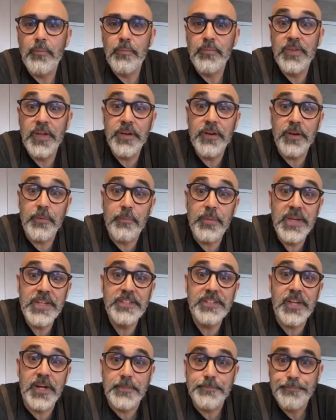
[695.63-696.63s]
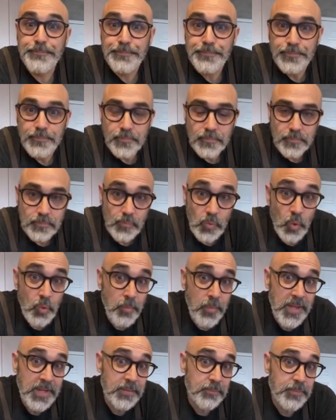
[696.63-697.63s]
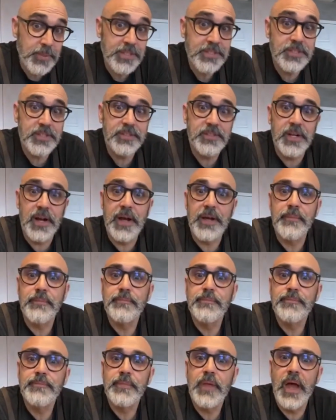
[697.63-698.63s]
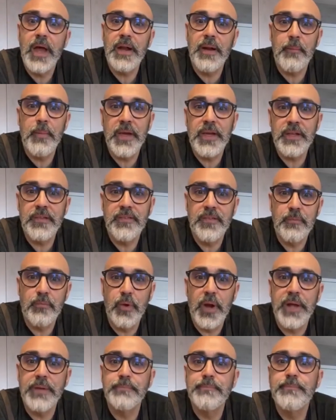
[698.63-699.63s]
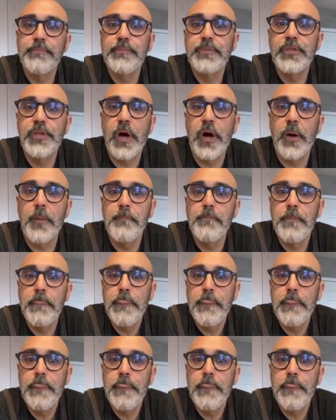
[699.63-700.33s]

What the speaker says: Dinner, pizza. We're making pizza tonight, and I'm making some bread. So,